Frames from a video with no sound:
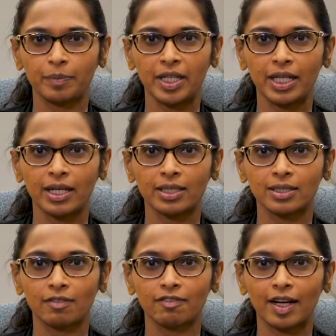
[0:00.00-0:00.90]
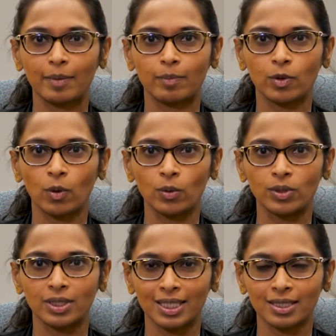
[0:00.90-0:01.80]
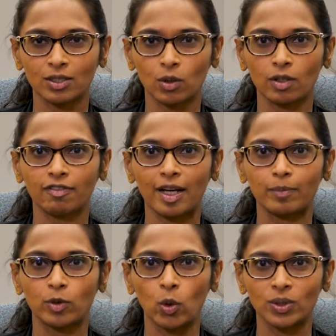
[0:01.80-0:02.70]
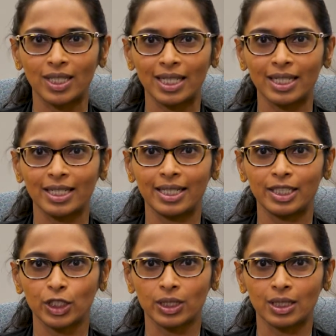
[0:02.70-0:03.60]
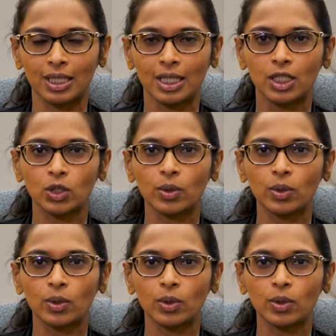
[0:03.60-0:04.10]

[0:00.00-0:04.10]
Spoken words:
meaning it's a fibrosis or a fibrosing condition.